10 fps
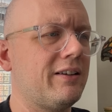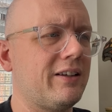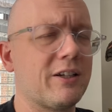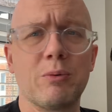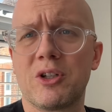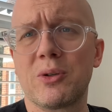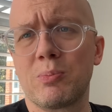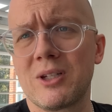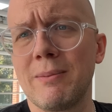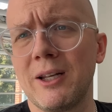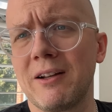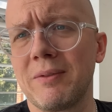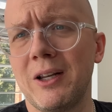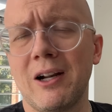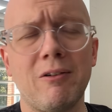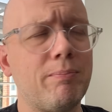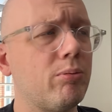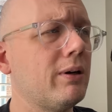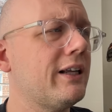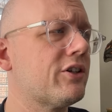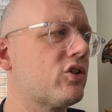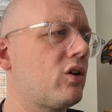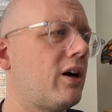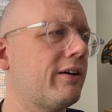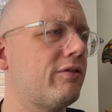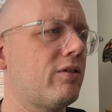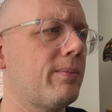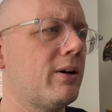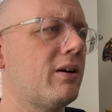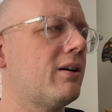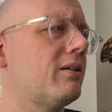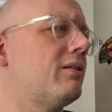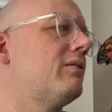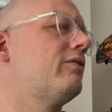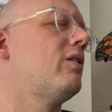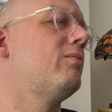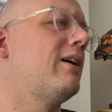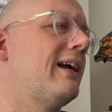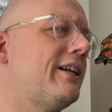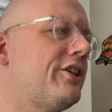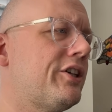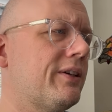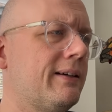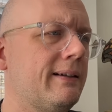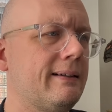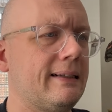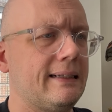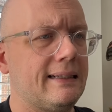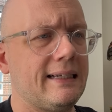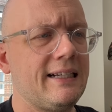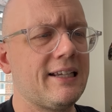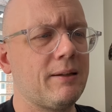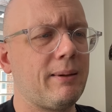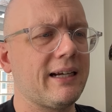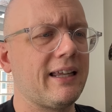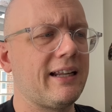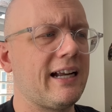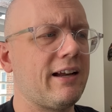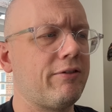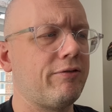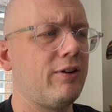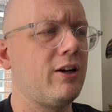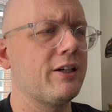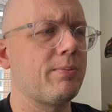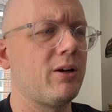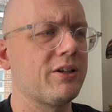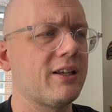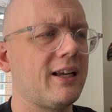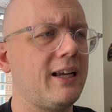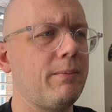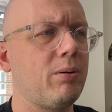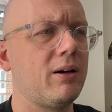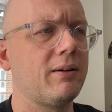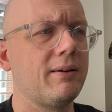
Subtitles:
This was similar, brilliant strike from range into the back of the net, flies past the keeper.